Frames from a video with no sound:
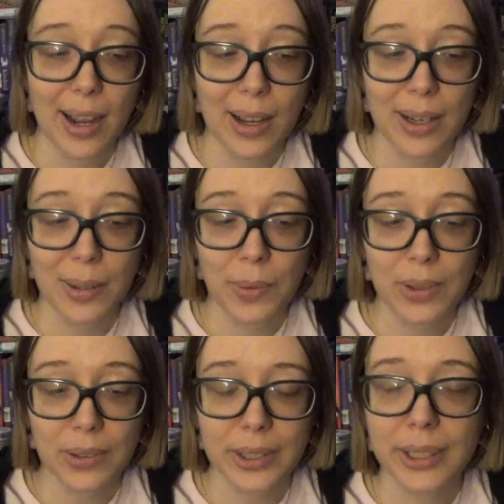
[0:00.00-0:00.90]
I
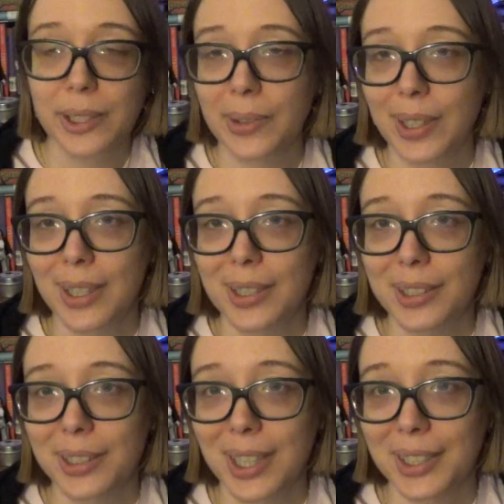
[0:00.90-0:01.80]
will see you
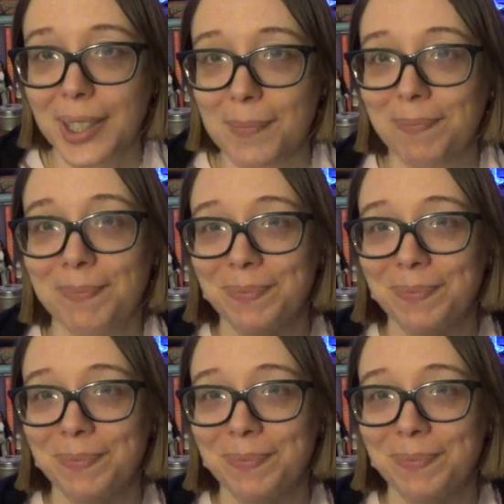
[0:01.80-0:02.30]
guys next time.